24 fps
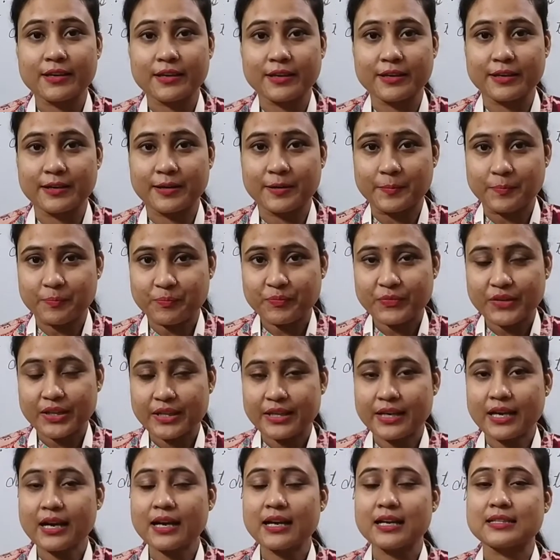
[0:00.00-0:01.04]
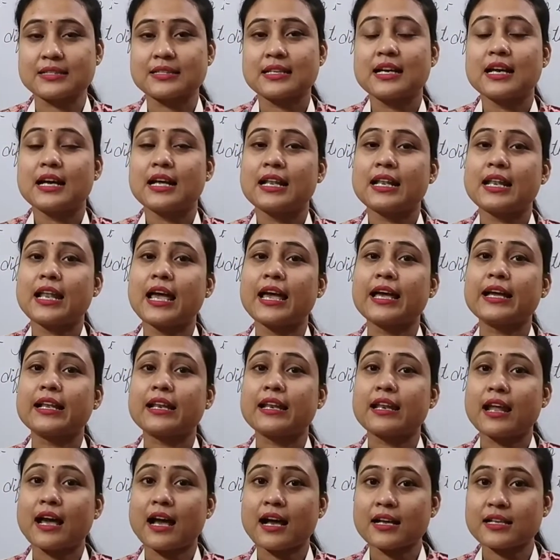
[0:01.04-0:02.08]
year. Yes, like
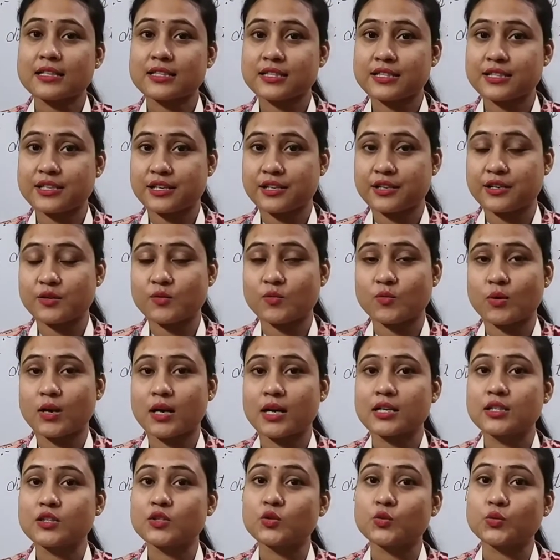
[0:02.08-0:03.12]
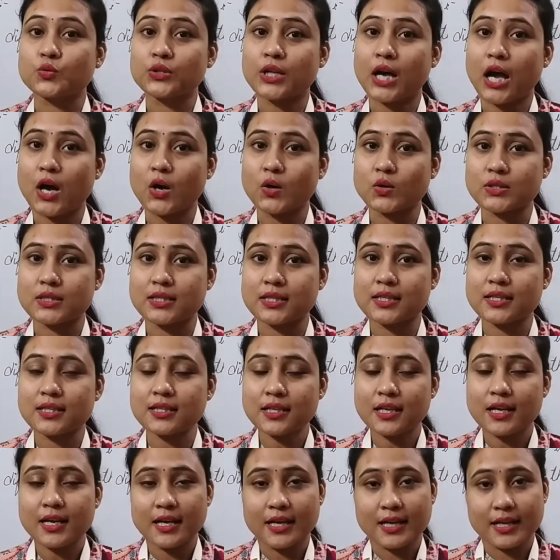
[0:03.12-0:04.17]
last year was
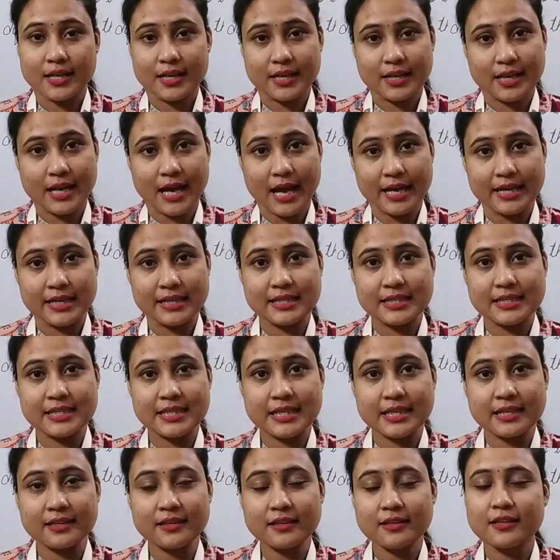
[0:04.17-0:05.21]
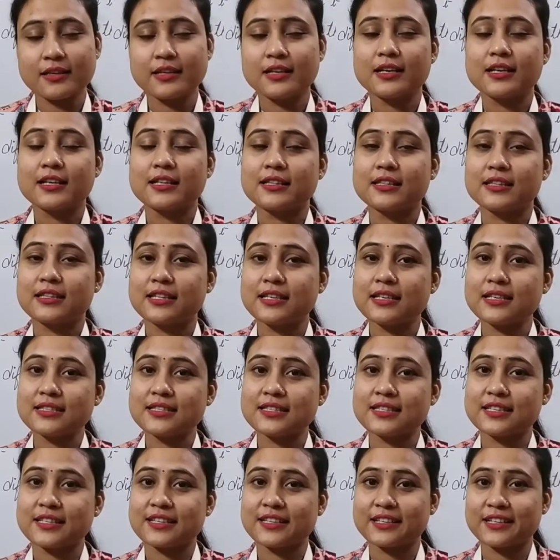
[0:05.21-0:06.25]
2019,
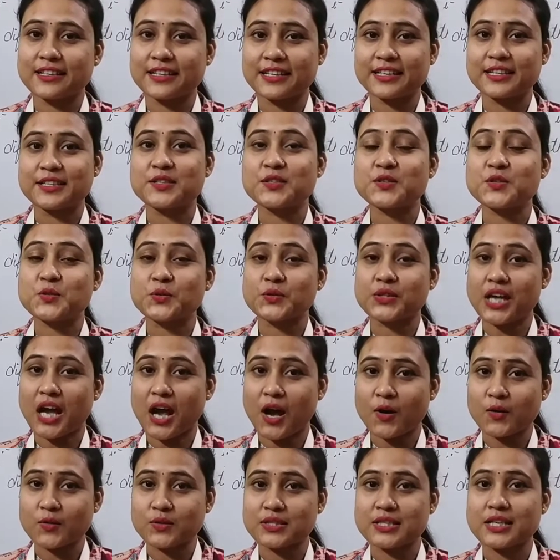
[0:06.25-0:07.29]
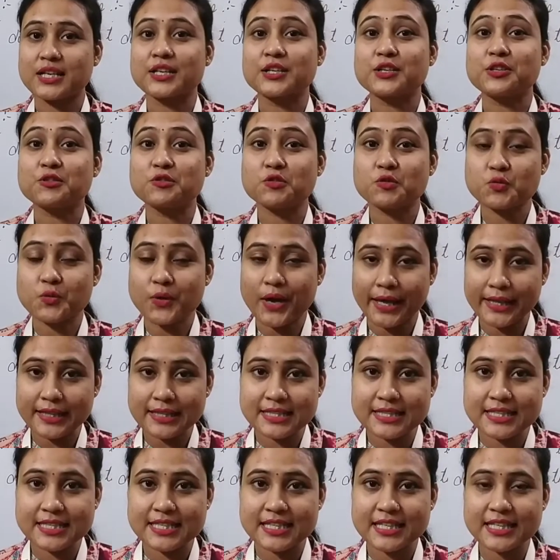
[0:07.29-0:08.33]
this year is 2020
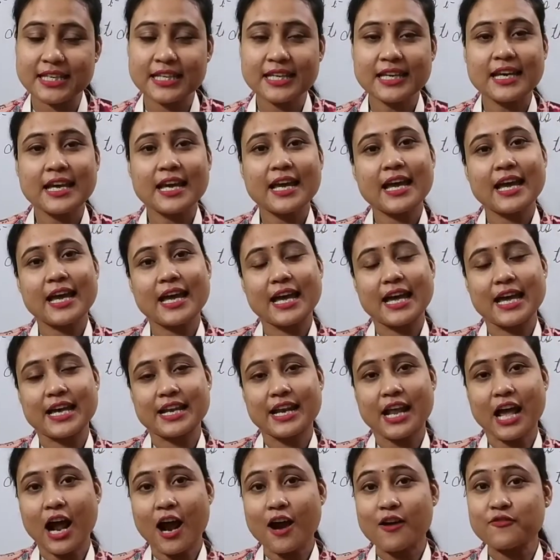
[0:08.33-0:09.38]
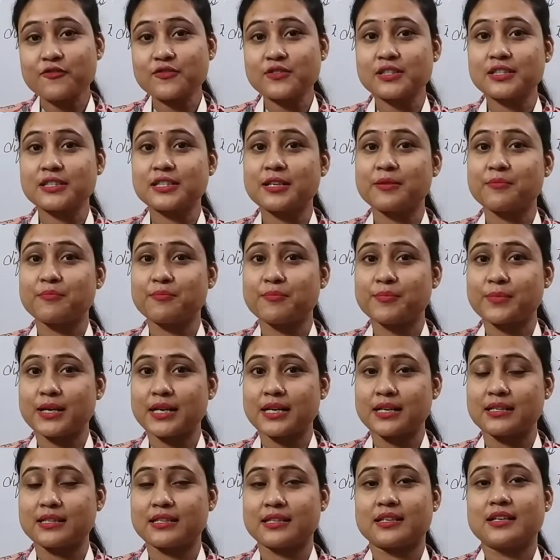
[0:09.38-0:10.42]
and after the
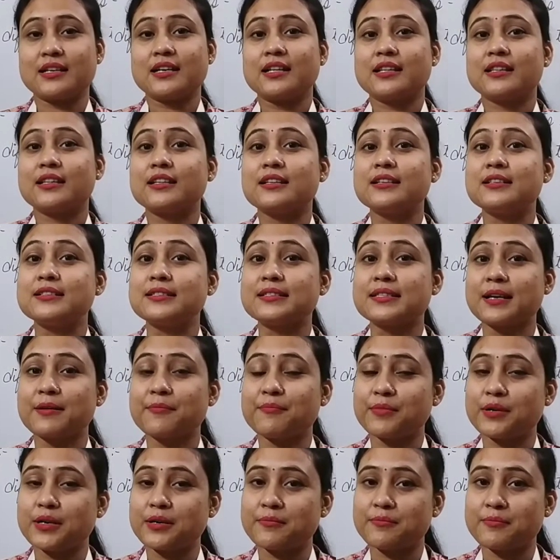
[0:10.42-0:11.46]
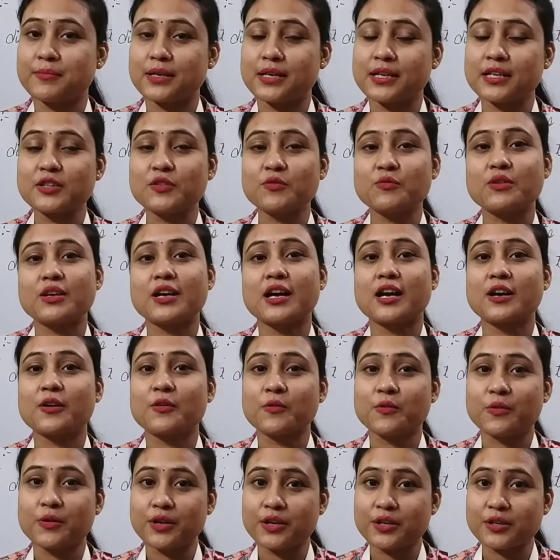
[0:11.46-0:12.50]
month the December month we are
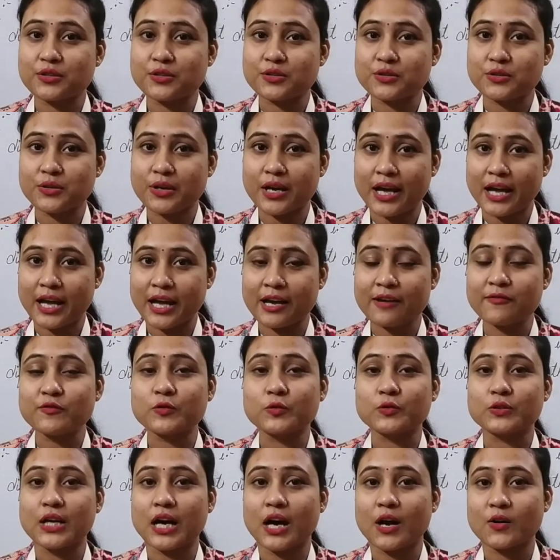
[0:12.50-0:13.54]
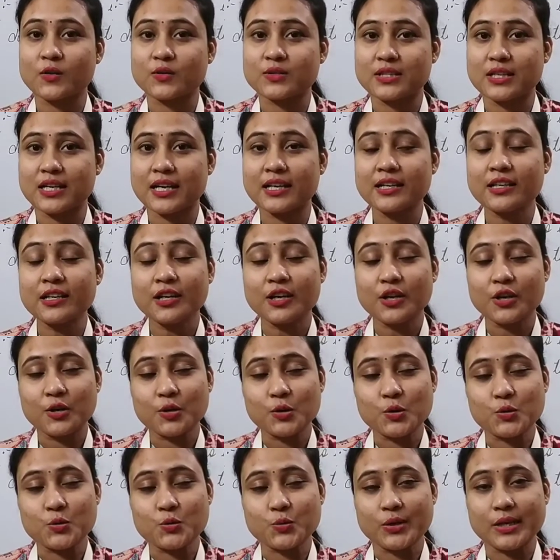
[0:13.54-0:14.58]
going to have
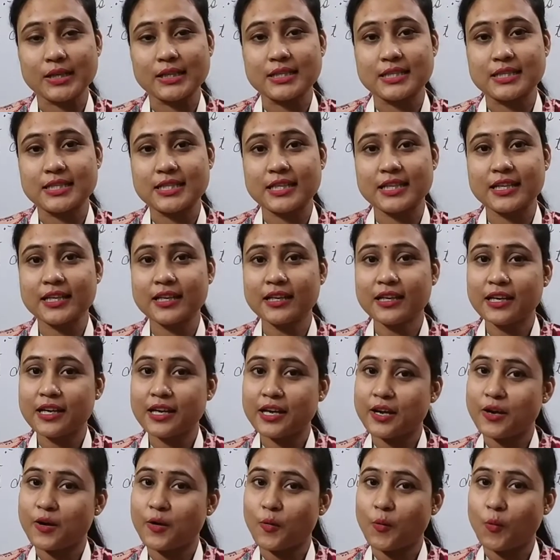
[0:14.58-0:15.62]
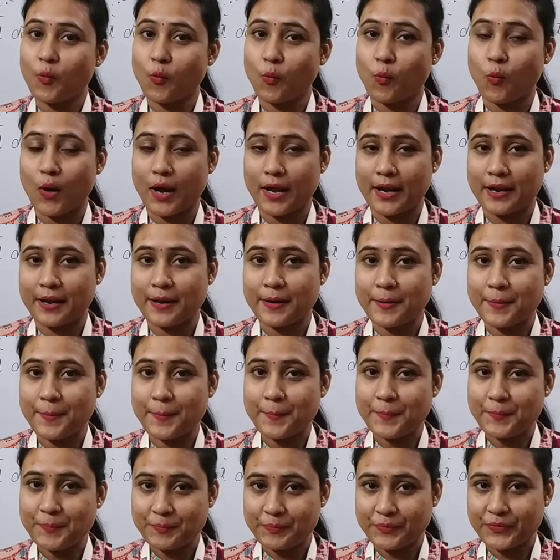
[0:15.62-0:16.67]
2021.
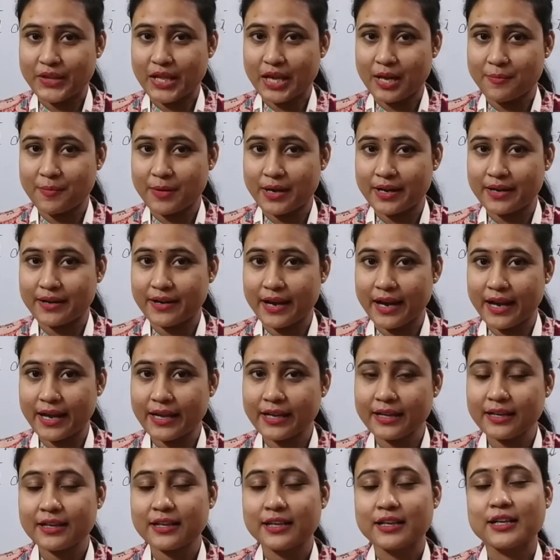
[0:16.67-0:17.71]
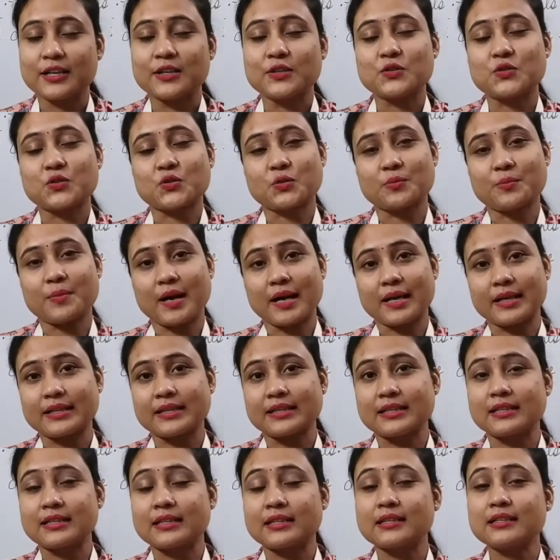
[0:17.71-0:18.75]
Am I right? So my
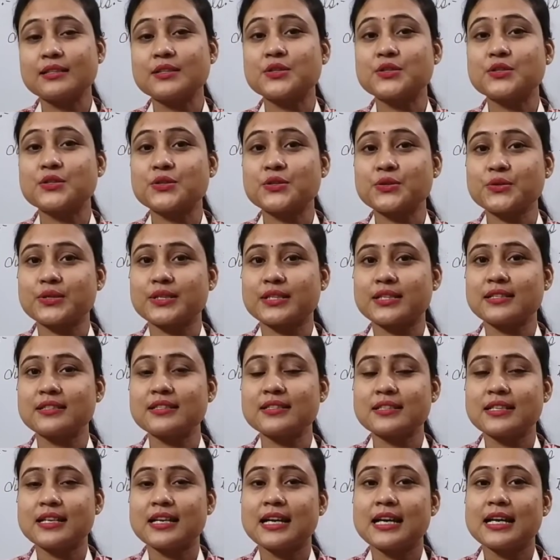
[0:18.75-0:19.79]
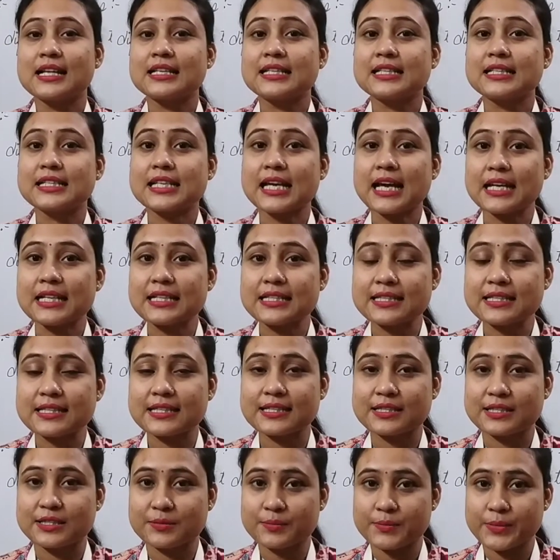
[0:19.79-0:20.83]
dear students,
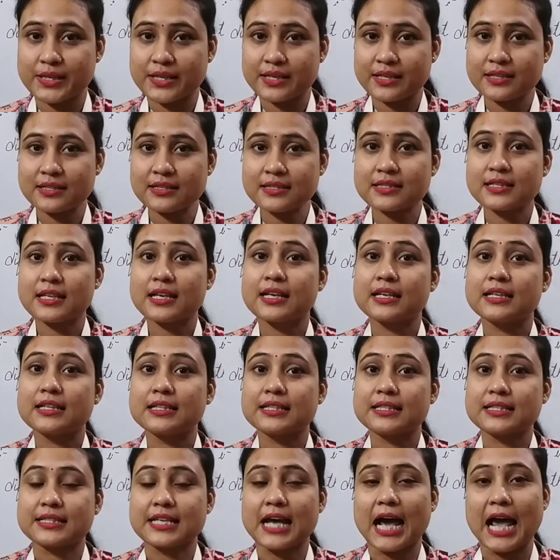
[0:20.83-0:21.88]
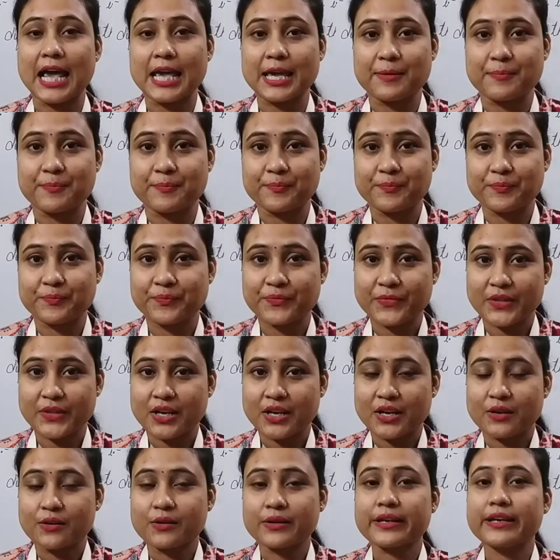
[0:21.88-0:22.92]
tenses means time.
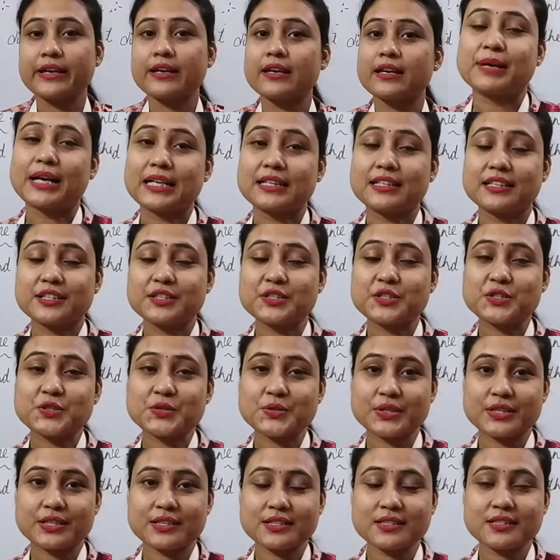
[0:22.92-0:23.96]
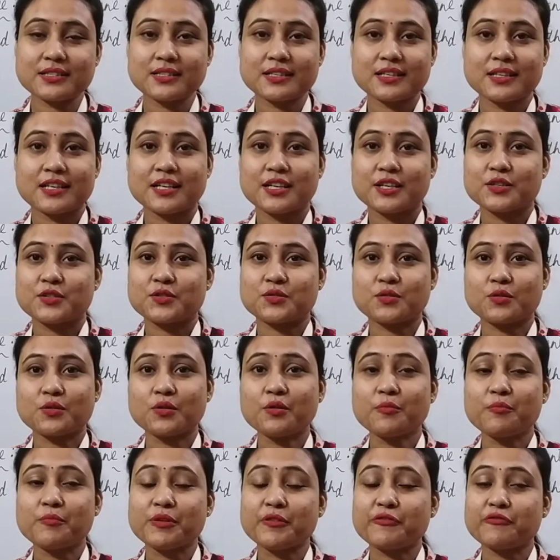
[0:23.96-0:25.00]
Okay, my dear students,
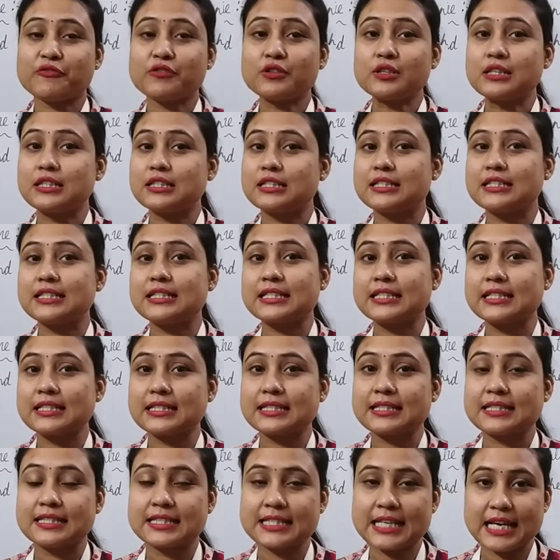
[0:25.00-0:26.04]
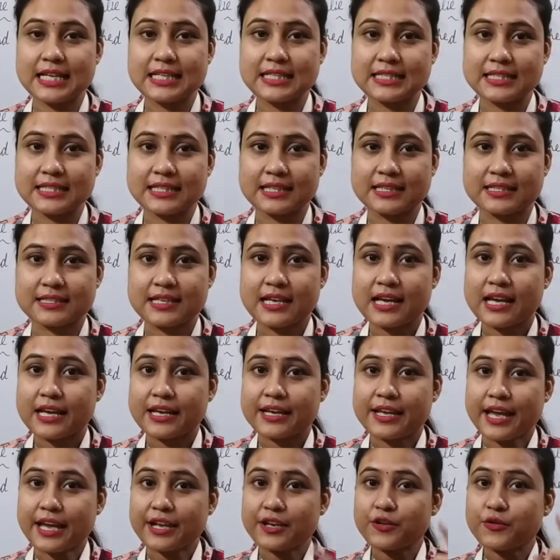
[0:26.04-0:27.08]
so before learning the tenses,
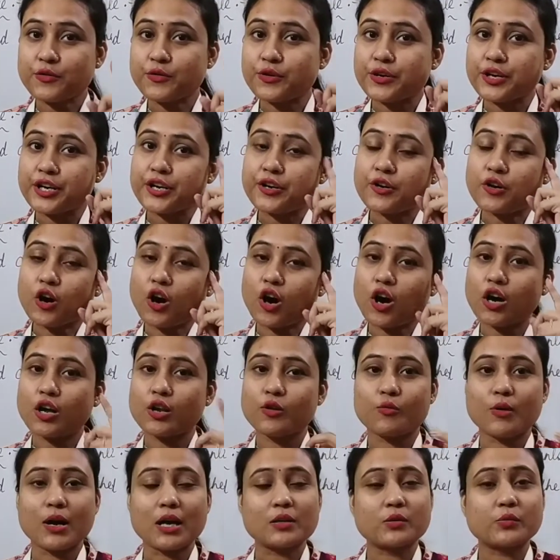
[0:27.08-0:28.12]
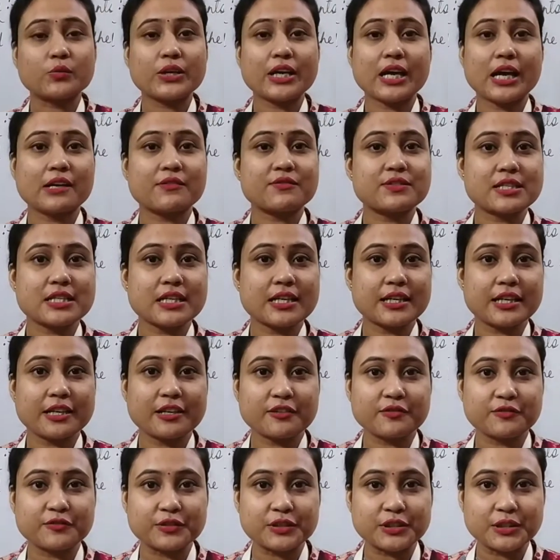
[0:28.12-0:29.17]
can you recall what we have done
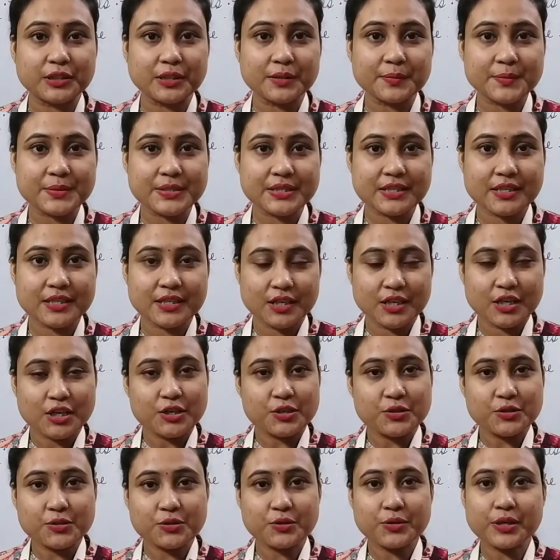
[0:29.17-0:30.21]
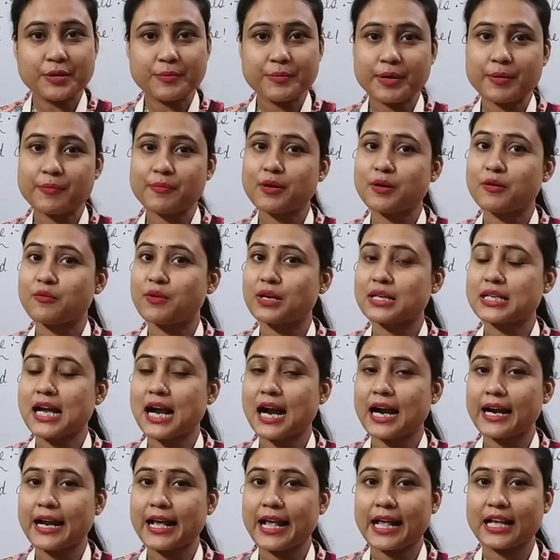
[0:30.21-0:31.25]
in verbs? Do you remember what
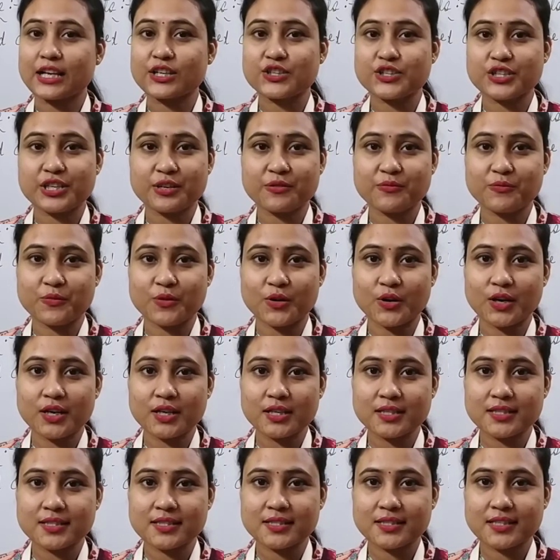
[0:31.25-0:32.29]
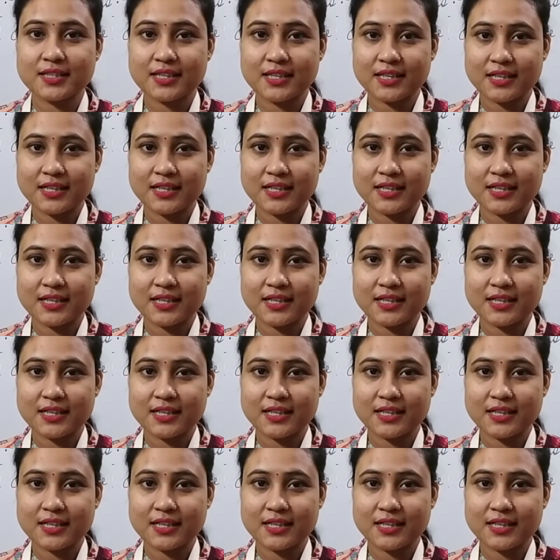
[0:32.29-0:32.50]
are action words?